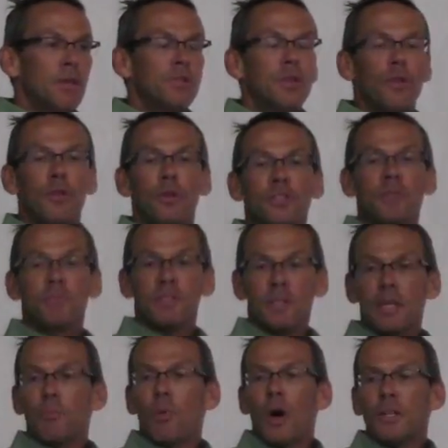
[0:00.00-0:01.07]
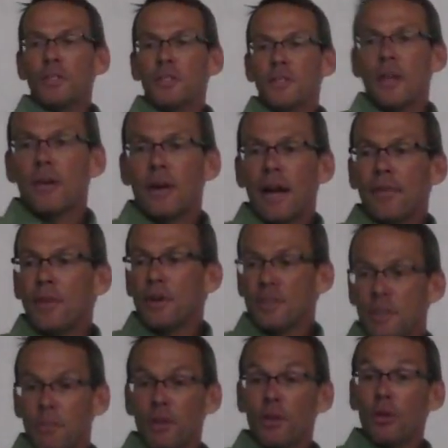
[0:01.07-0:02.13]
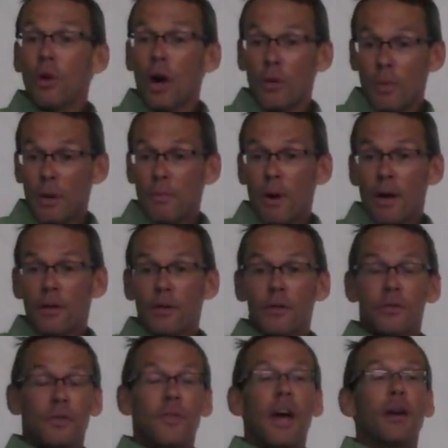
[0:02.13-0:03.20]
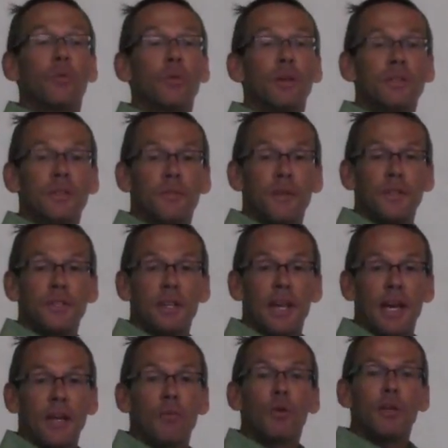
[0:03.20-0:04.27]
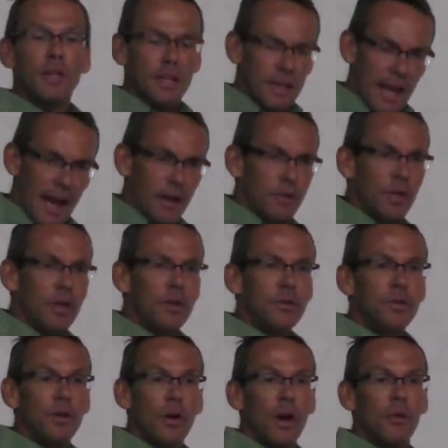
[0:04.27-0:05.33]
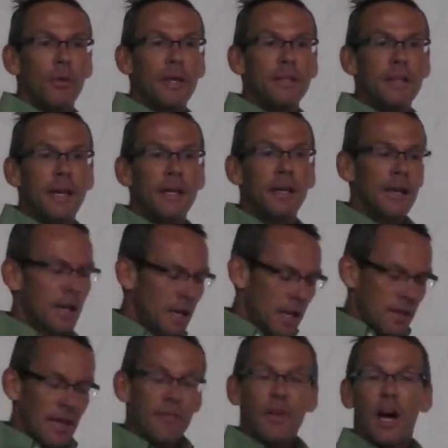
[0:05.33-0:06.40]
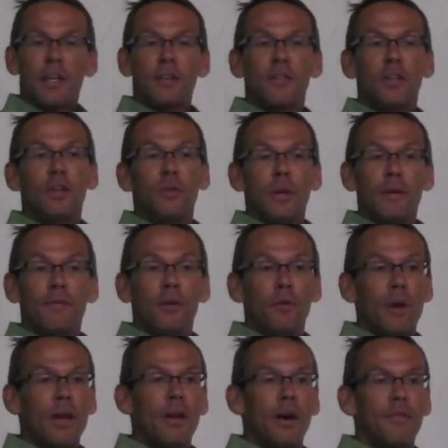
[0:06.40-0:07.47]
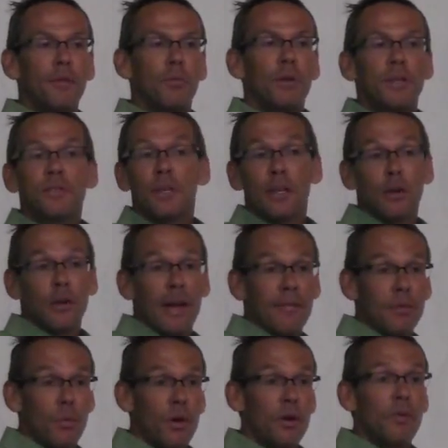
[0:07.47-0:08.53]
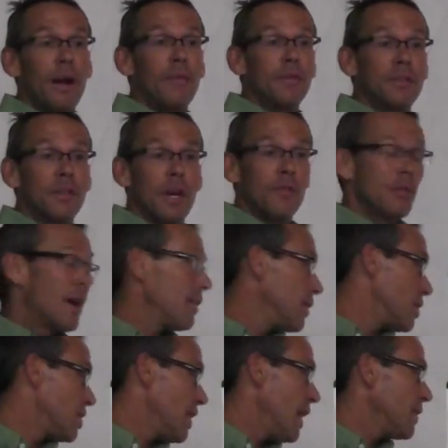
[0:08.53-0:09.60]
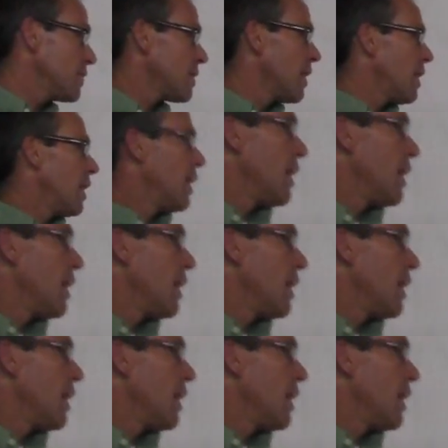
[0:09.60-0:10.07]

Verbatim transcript: So there's some sleep watches that are out there. Some of the new heart rate monitors have gotten really sophisticated where you can download your heart rate data. They've gone to the new infrared off the wrist so you don't have to wear it around the, around the chest.